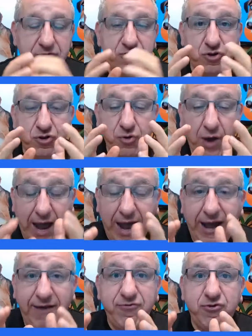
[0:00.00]
So you
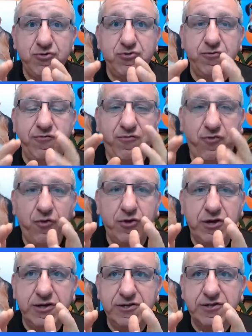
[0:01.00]
have to
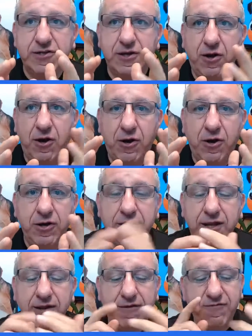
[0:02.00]
focus on
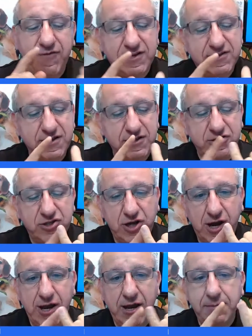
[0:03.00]
investing
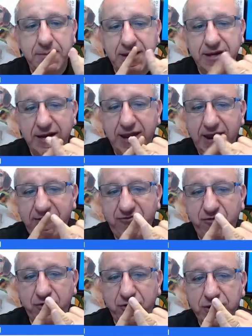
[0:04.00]
time and
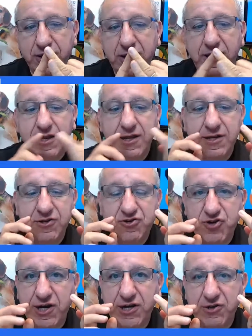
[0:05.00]
effort in
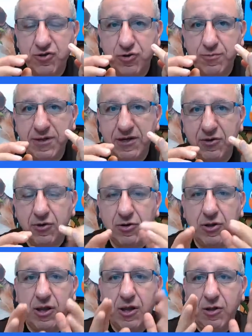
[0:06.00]
training your
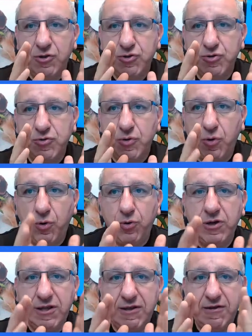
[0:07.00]
beagle to
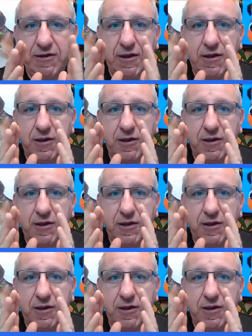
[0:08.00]
only